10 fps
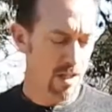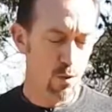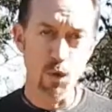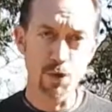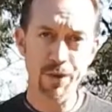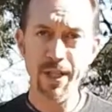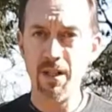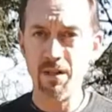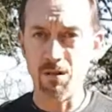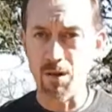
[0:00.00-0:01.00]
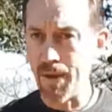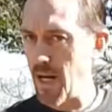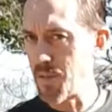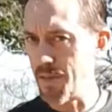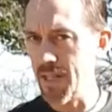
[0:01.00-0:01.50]
wounding, or
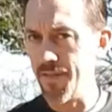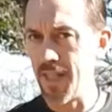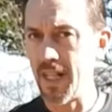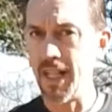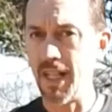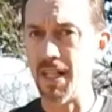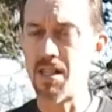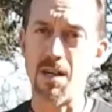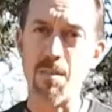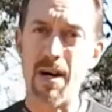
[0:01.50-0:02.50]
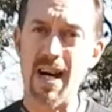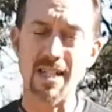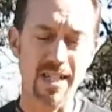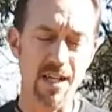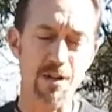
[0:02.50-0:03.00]
possibly even killing some
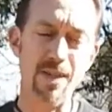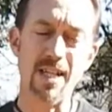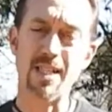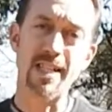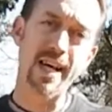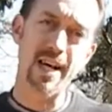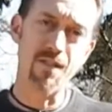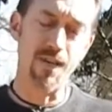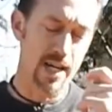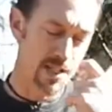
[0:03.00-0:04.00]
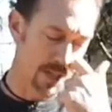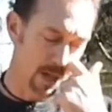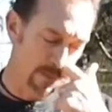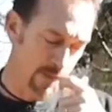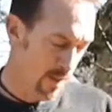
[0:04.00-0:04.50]
bystander because the head flies
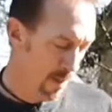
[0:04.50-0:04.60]
off.